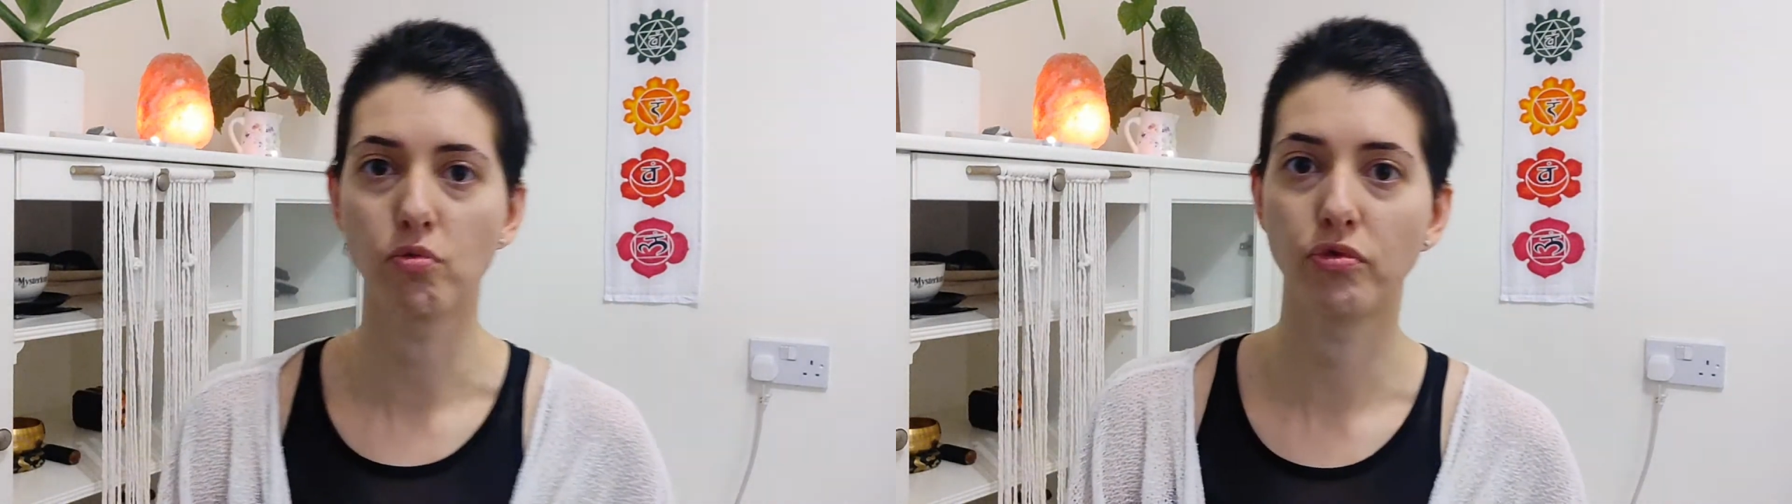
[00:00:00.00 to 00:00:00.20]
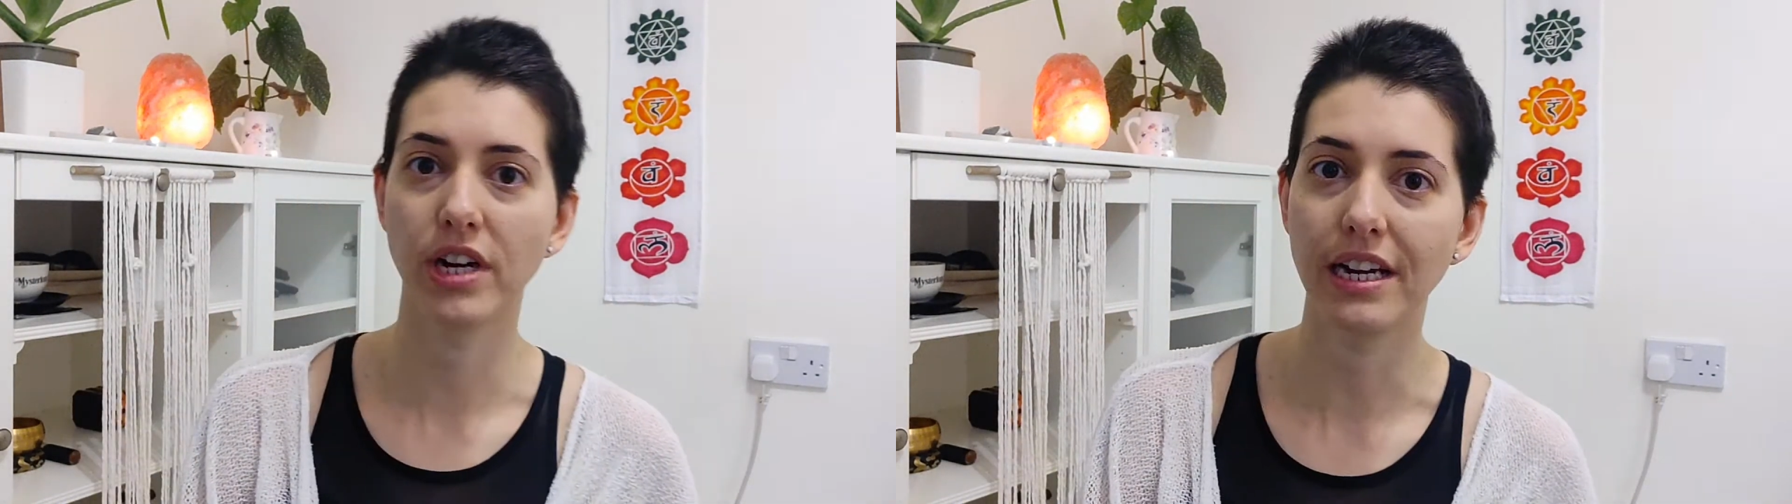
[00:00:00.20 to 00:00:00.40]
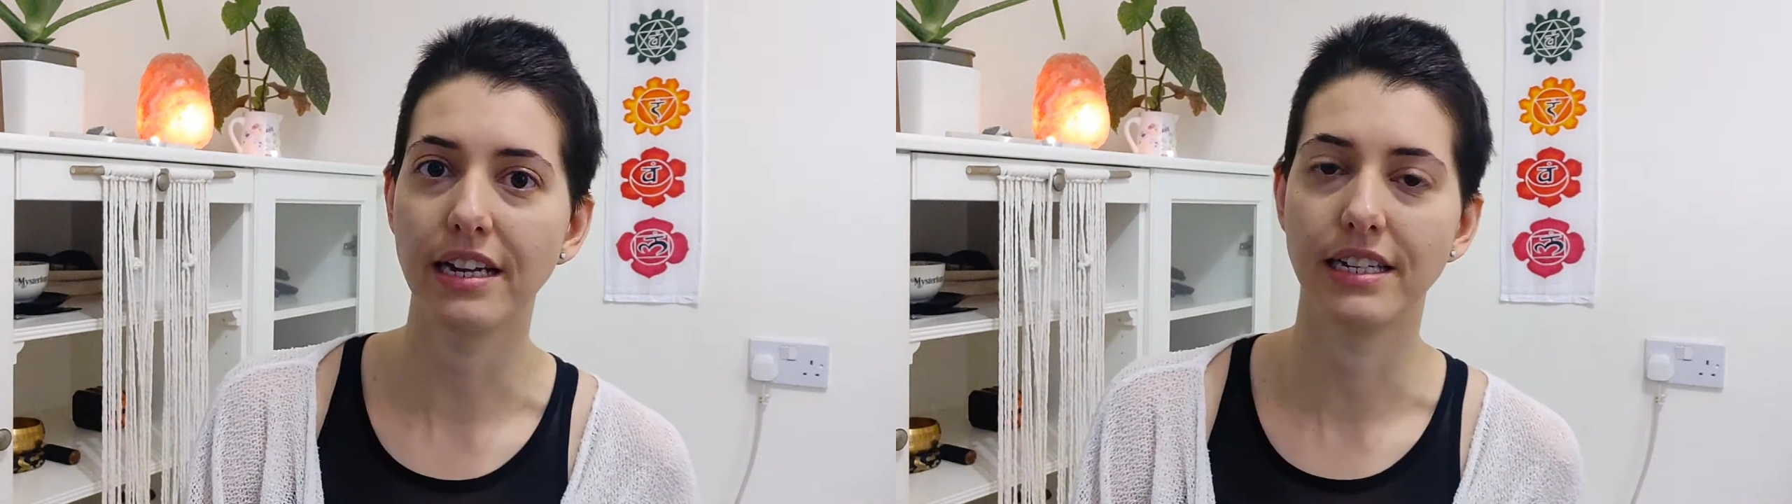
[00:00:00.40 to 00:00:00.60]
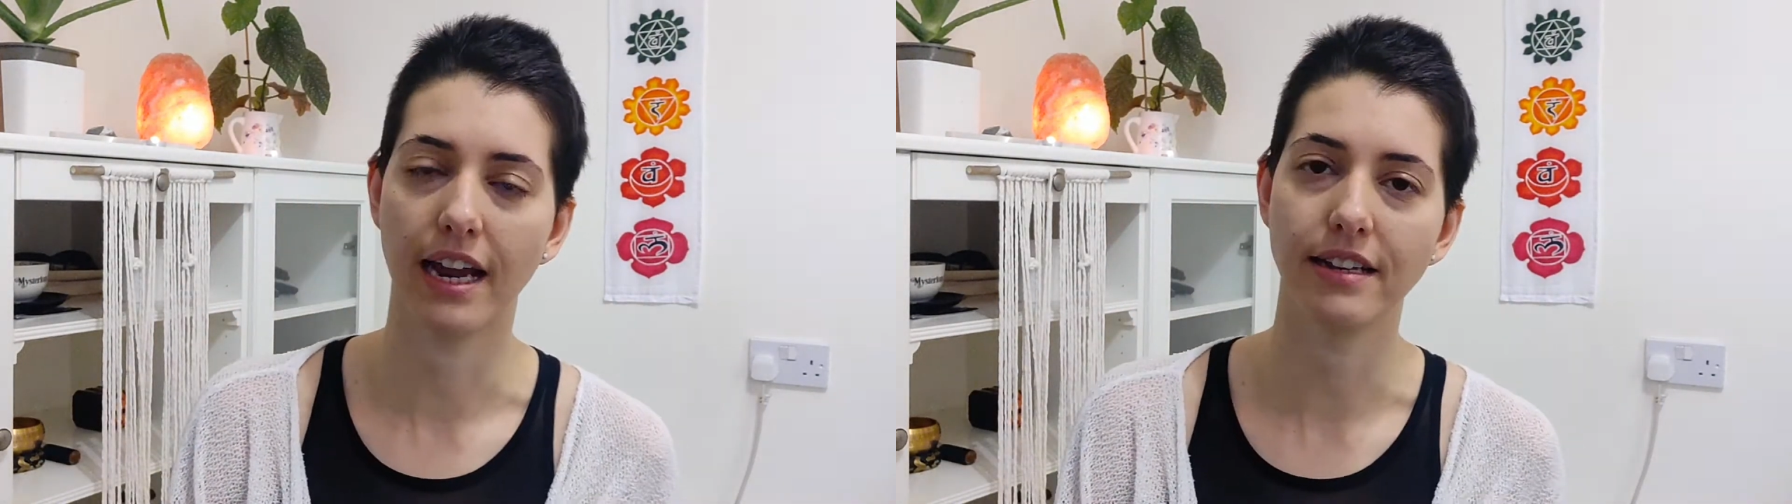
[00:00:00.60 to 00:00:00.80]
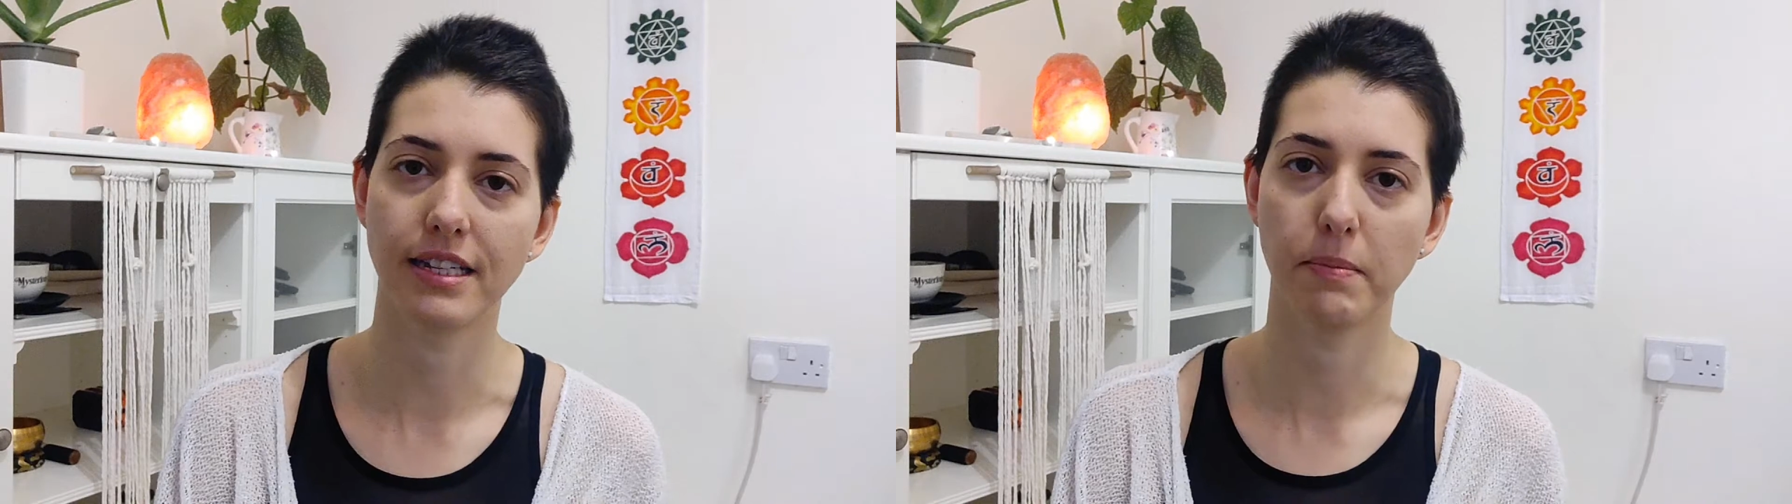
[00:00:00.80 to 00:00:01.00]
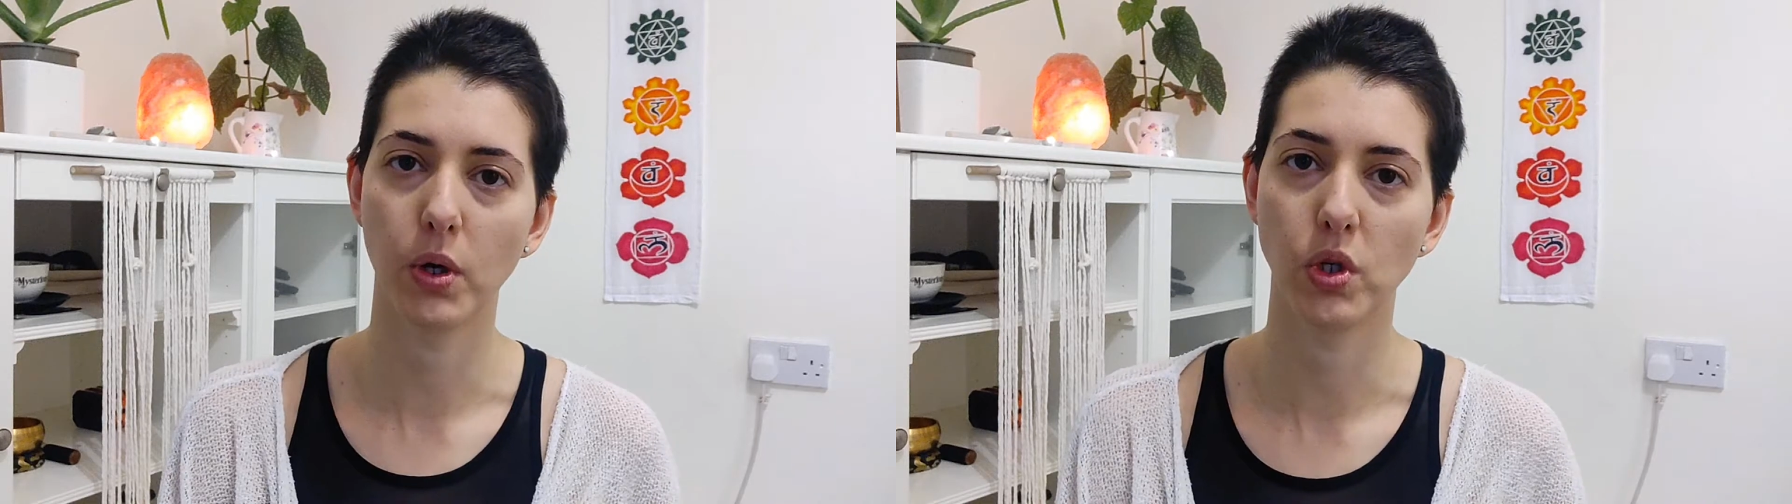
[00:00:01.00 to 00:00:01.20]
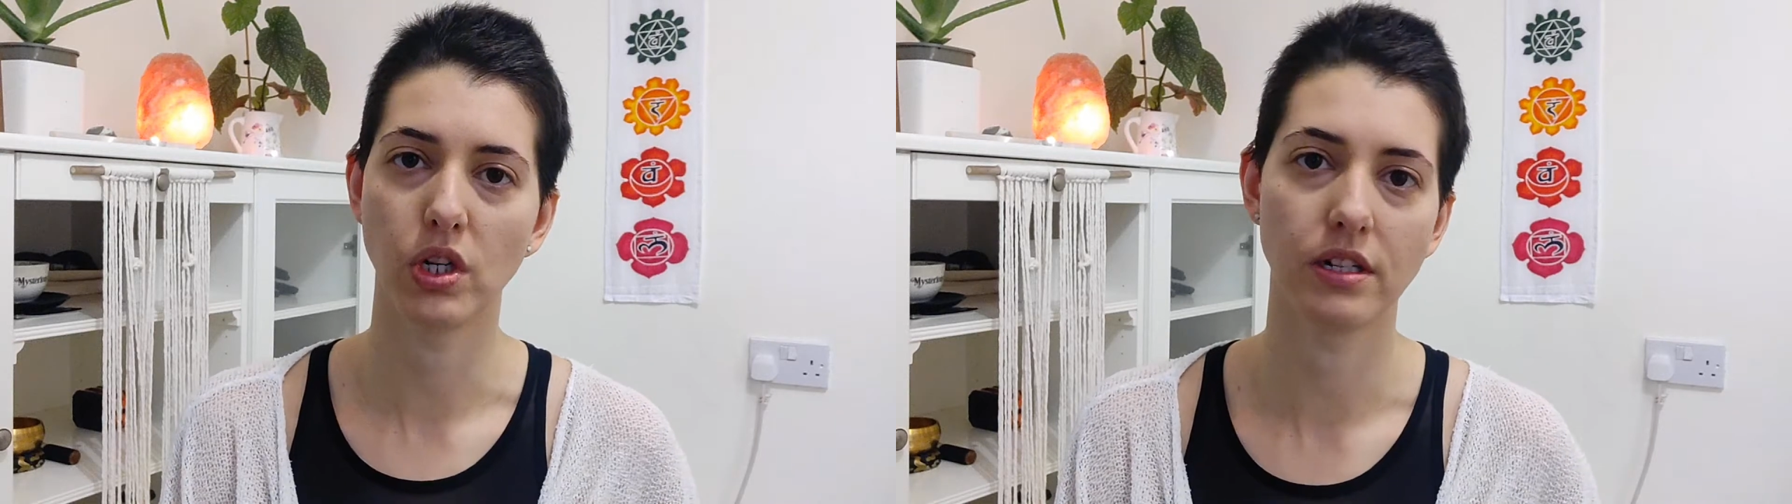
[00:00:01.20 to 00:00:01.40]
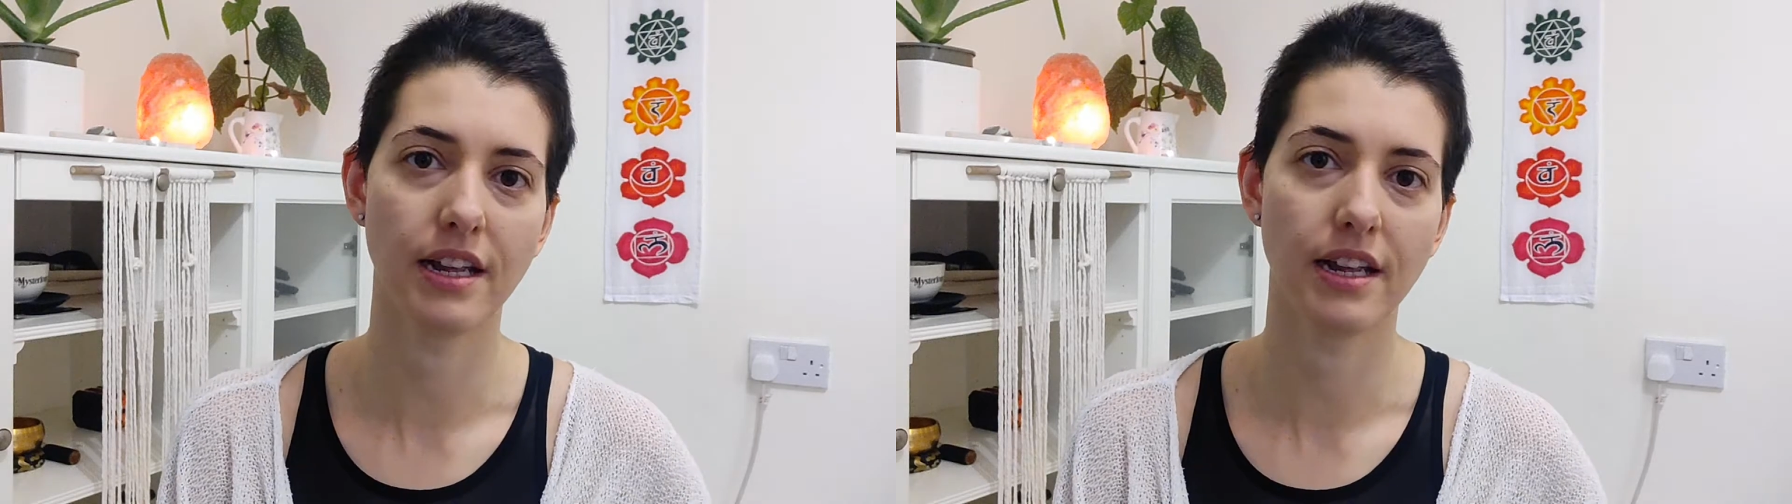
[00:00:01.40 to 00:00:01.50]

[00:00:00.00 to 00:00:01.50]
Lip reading: really intense emotions,